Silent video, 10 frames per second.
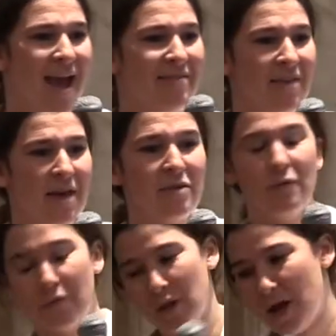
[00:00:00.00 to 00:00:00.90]
And then the
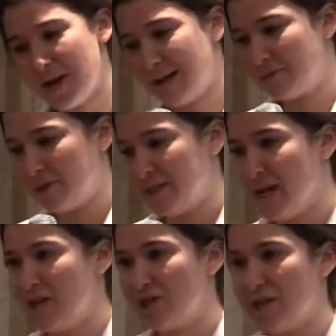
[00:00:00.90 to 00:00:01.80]
full on
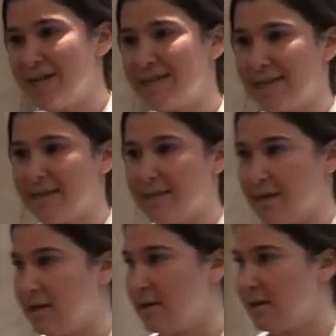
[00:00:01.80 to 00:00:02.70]
exploitation sets
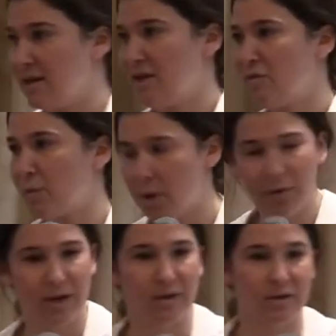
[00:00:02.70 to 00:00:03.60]
in. They've
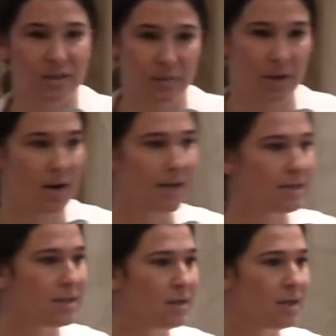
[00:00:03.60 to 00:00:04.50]
broken your
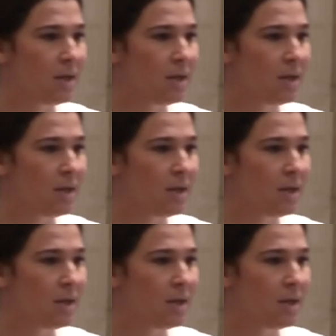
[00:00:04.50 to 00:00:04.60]
spirit.